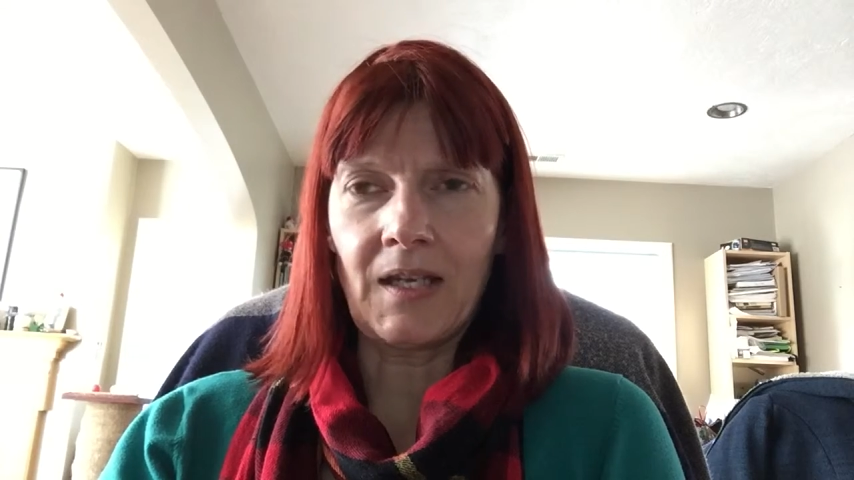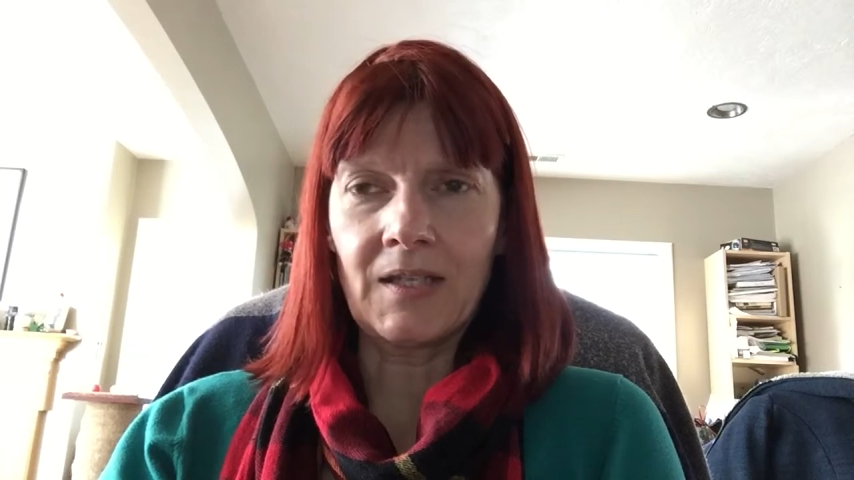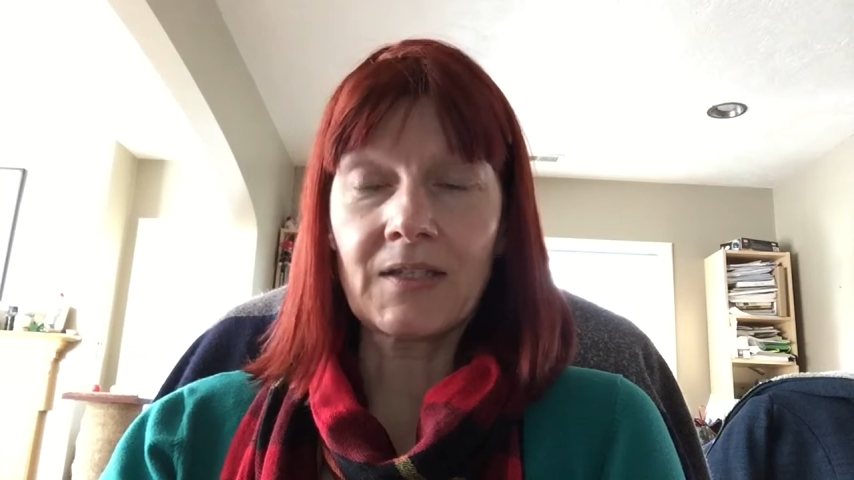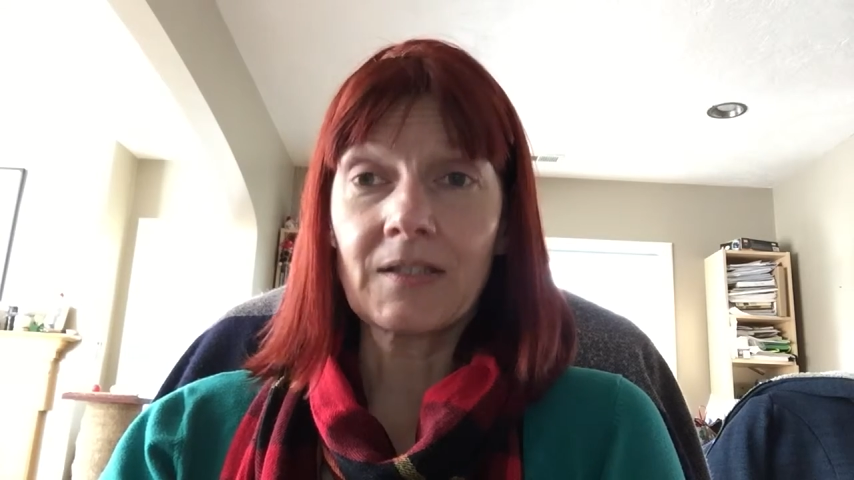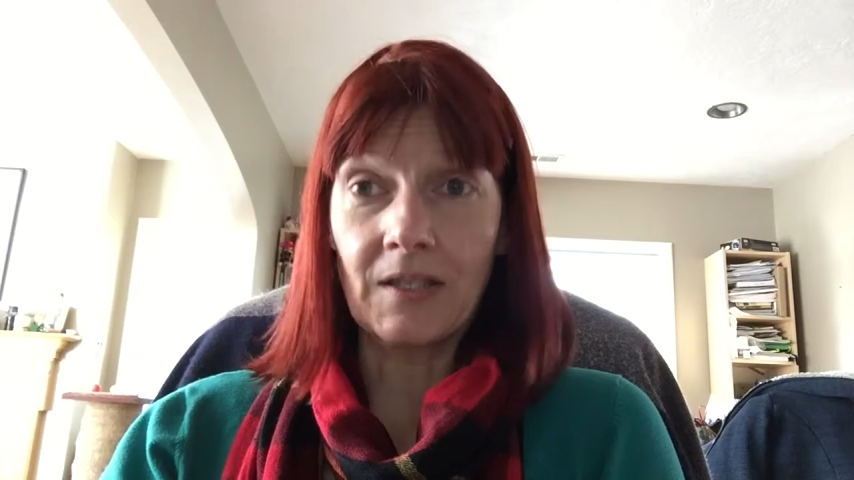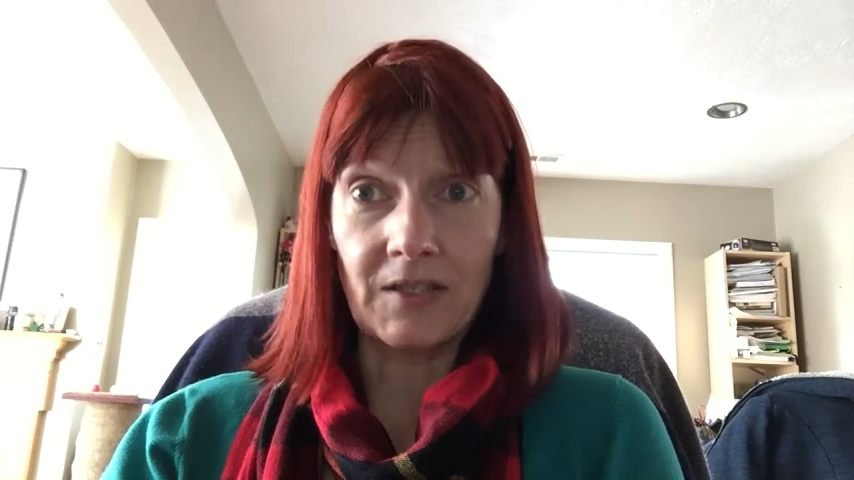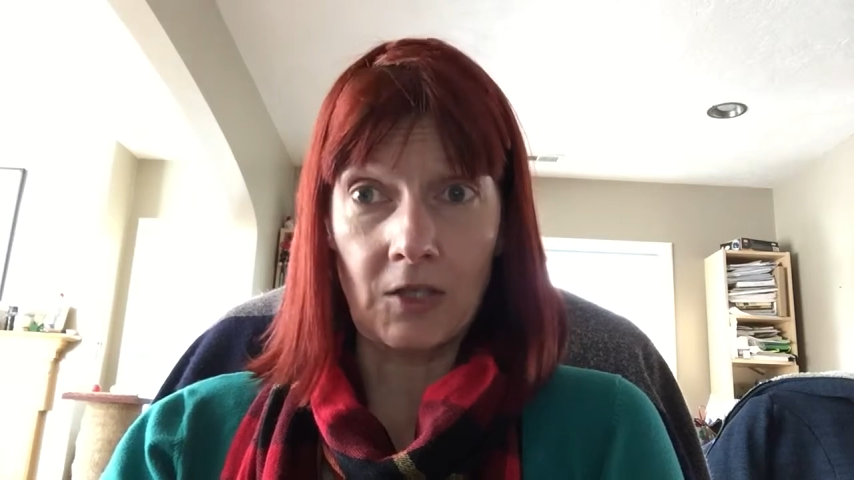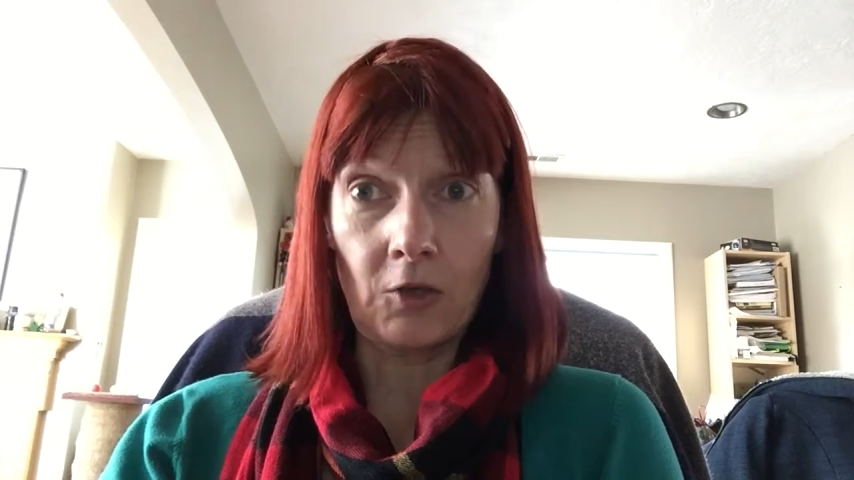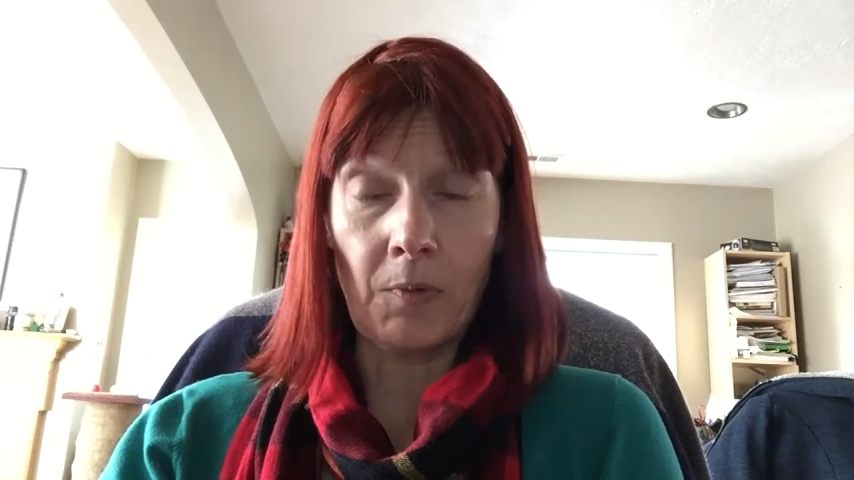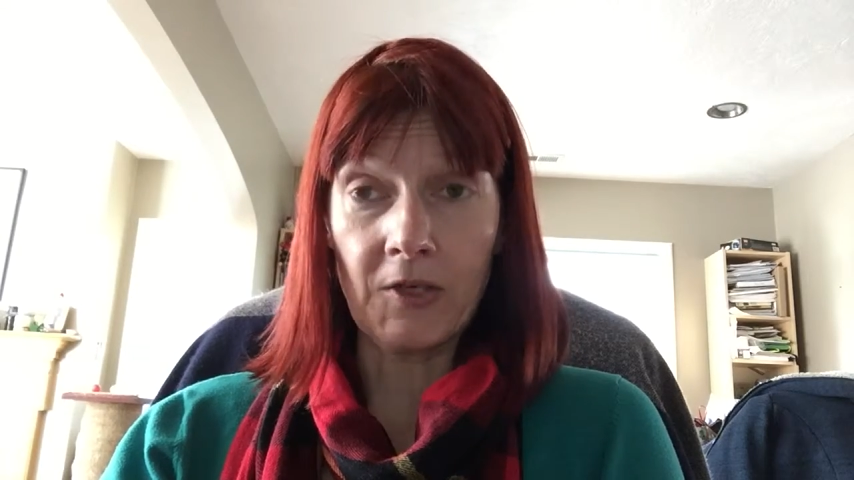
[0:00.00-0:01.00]
is a
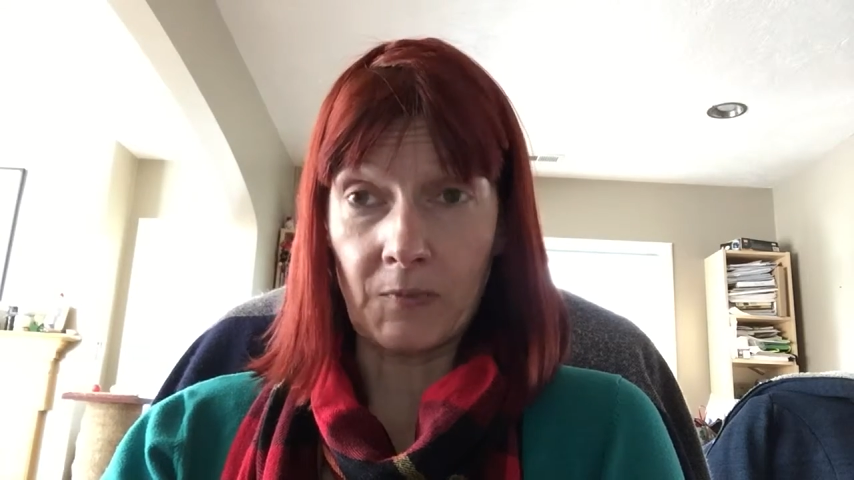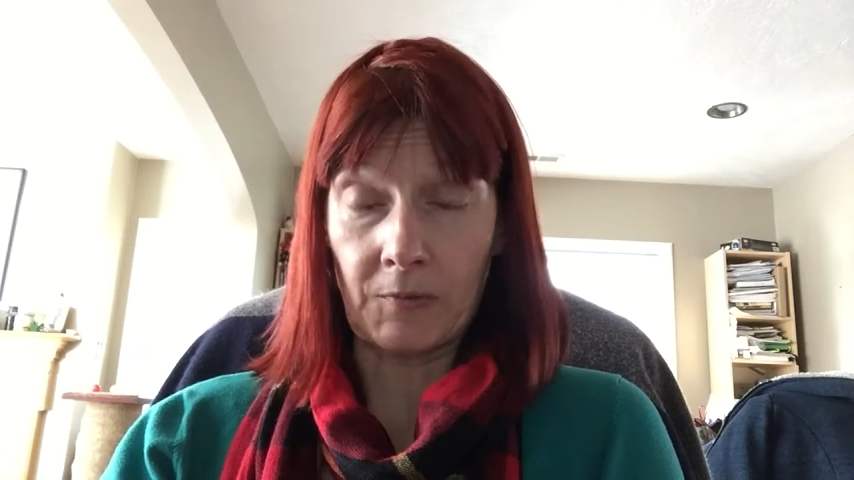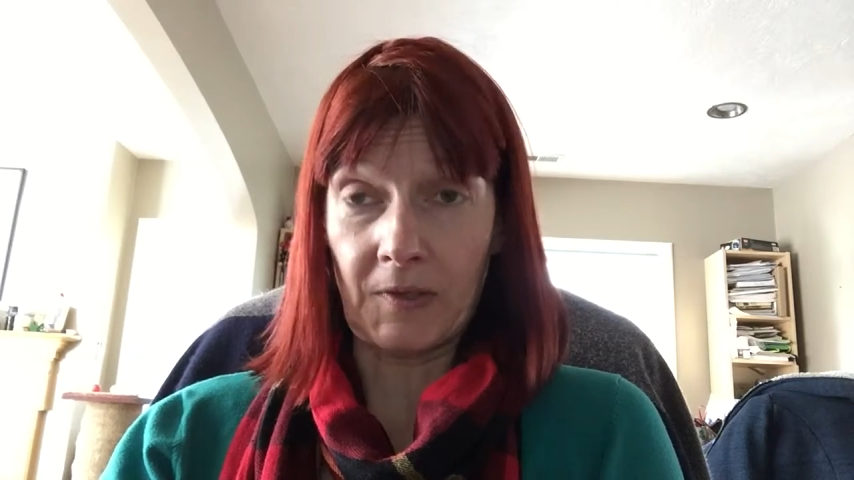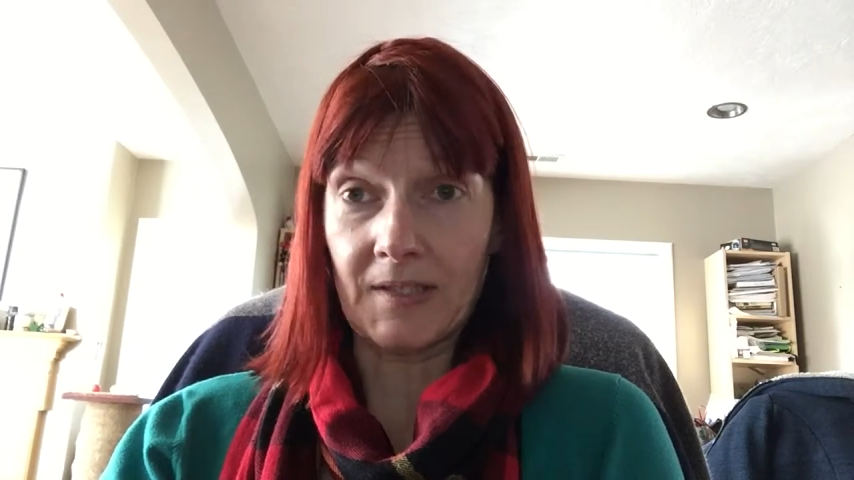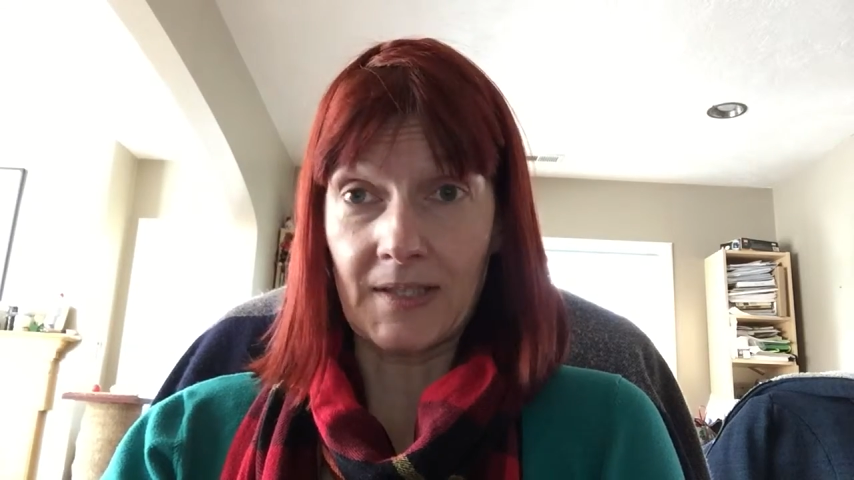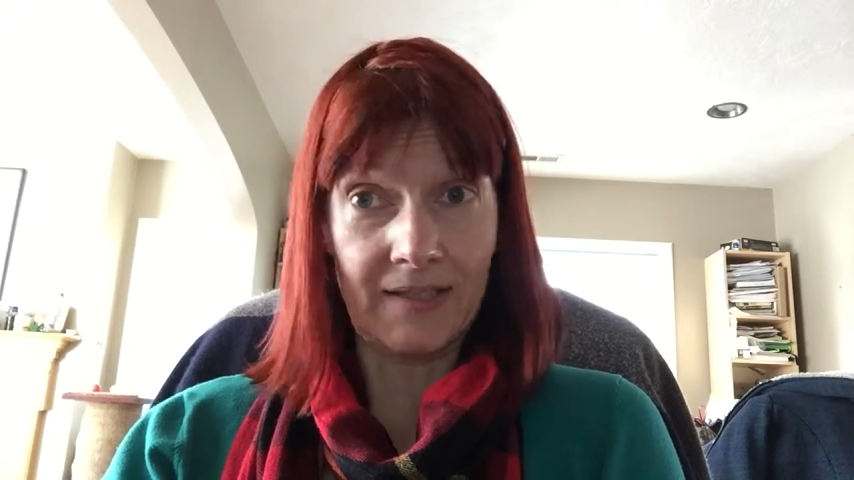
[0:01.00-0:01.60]
secure password because,